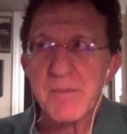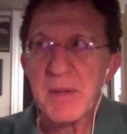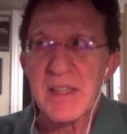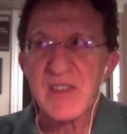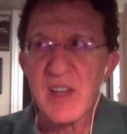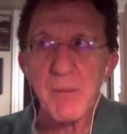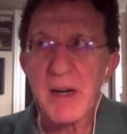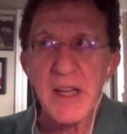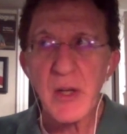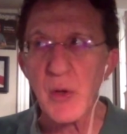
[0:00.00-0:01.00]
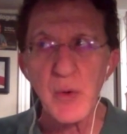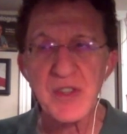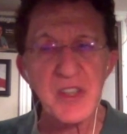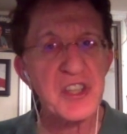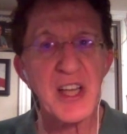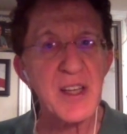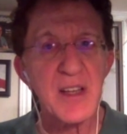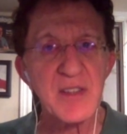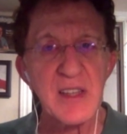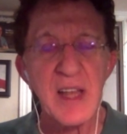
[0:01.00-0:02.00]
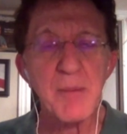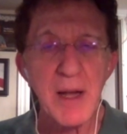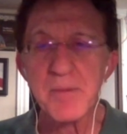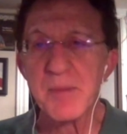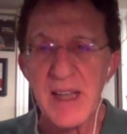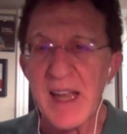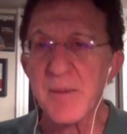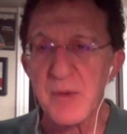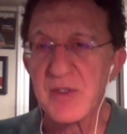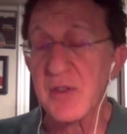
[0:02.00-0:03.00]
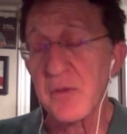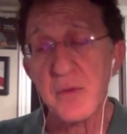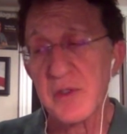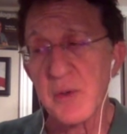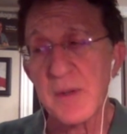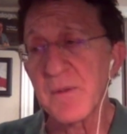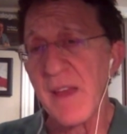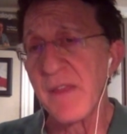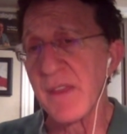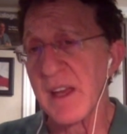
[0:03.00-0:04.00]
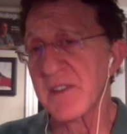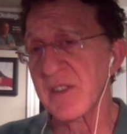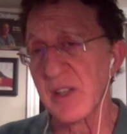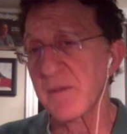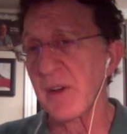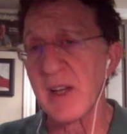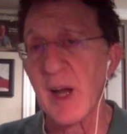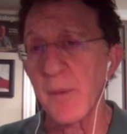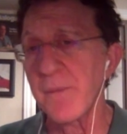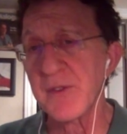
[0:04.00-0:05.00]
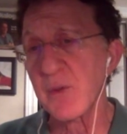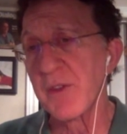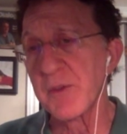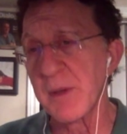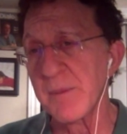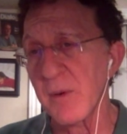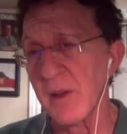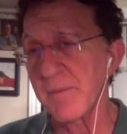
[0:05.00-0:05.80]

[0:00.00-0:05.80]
be somebody who is a genius, and they might be able to invent things that are very helpful to other people.